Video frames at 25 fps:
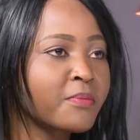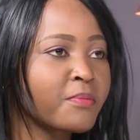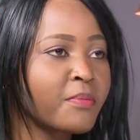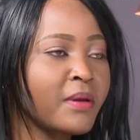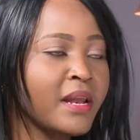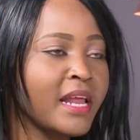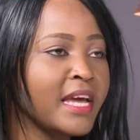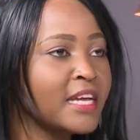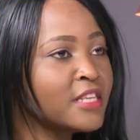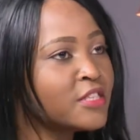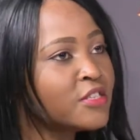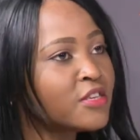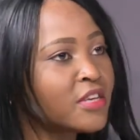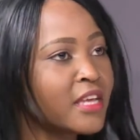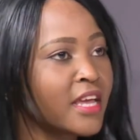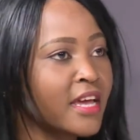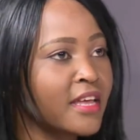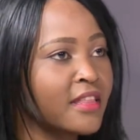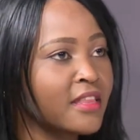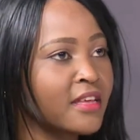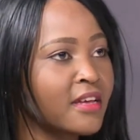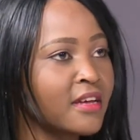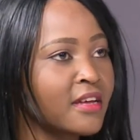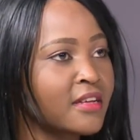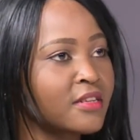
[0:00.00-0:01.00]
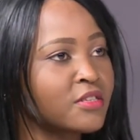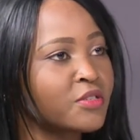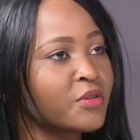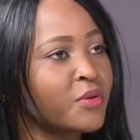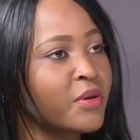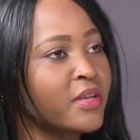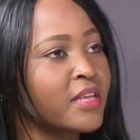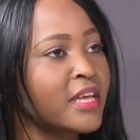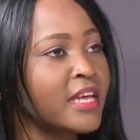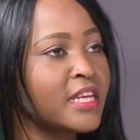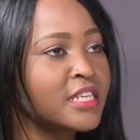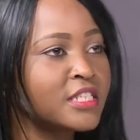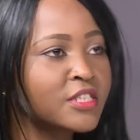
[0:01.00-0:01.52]
play together, doing
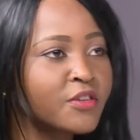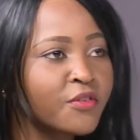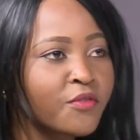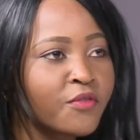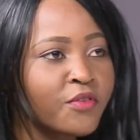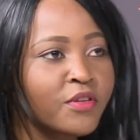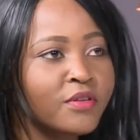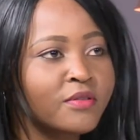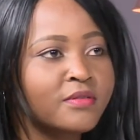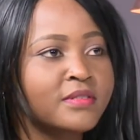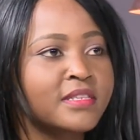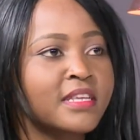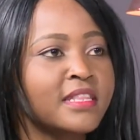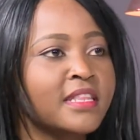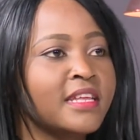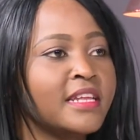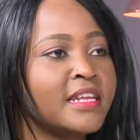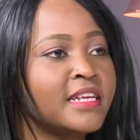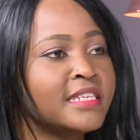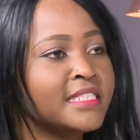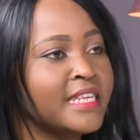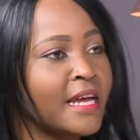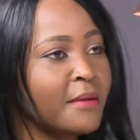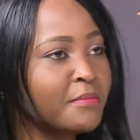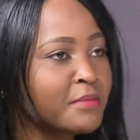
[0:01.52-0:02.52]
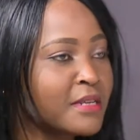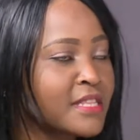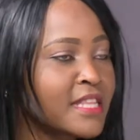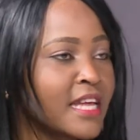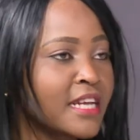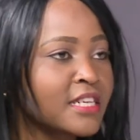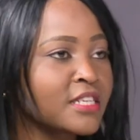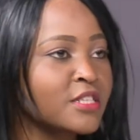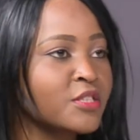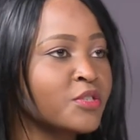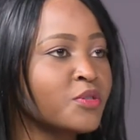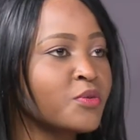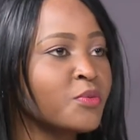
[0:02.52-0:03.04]
interviews and then adapting that
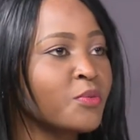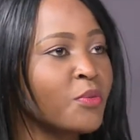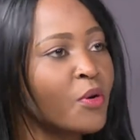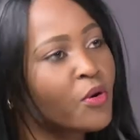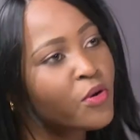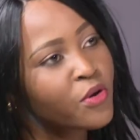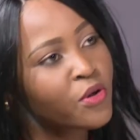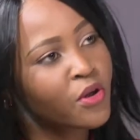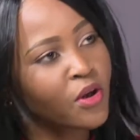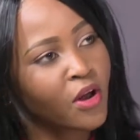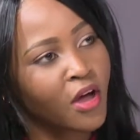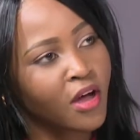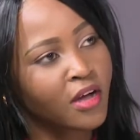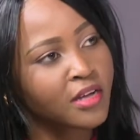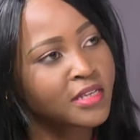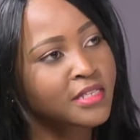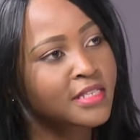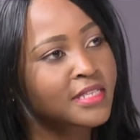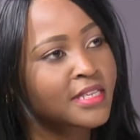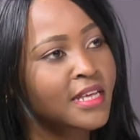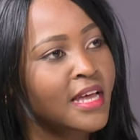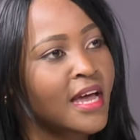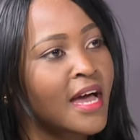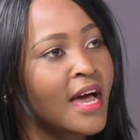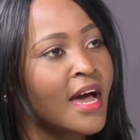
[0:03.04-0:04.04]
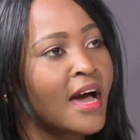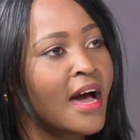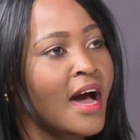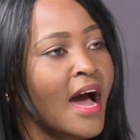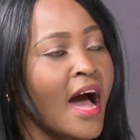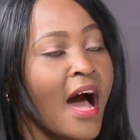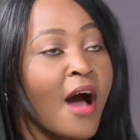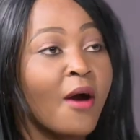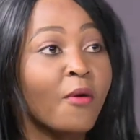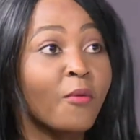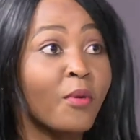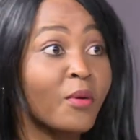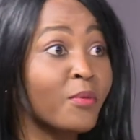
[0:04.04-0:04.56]
into monologues.
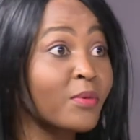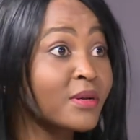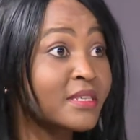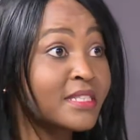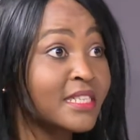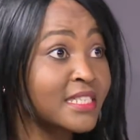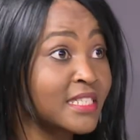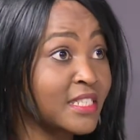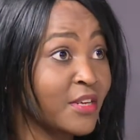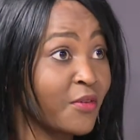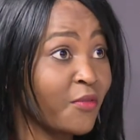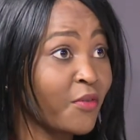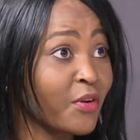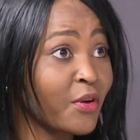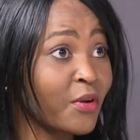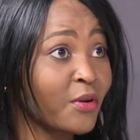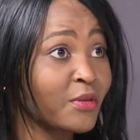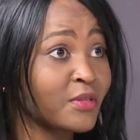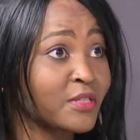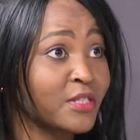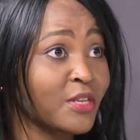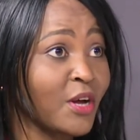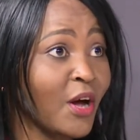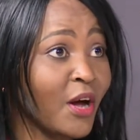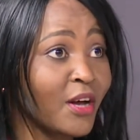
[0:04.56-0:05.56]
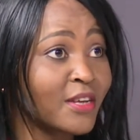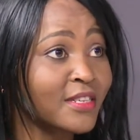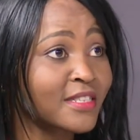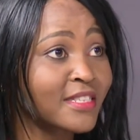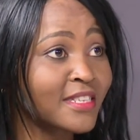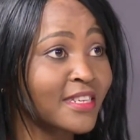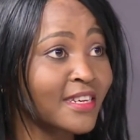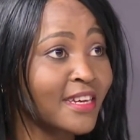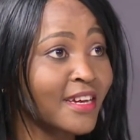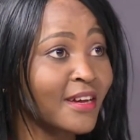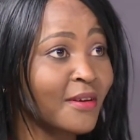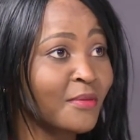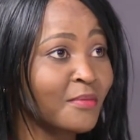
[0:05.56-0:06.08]
What was the difficult task
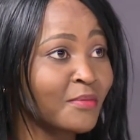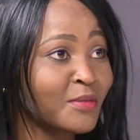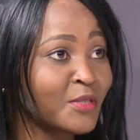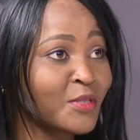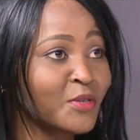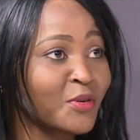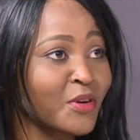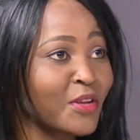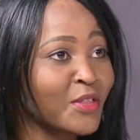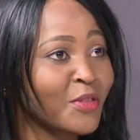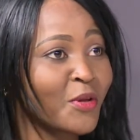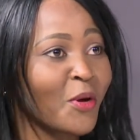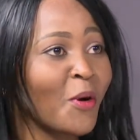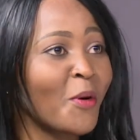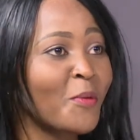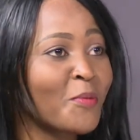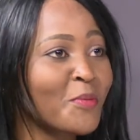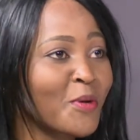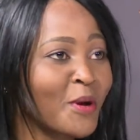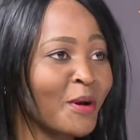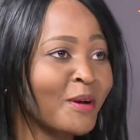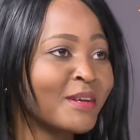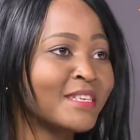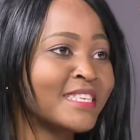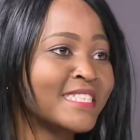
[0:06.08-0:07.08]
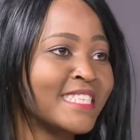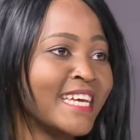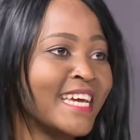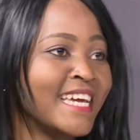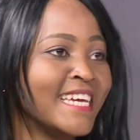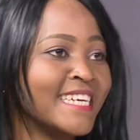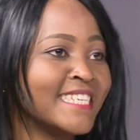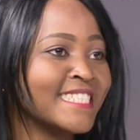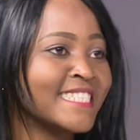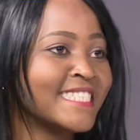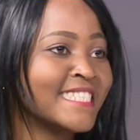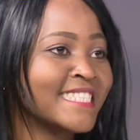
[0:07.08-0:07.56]
during the whole process?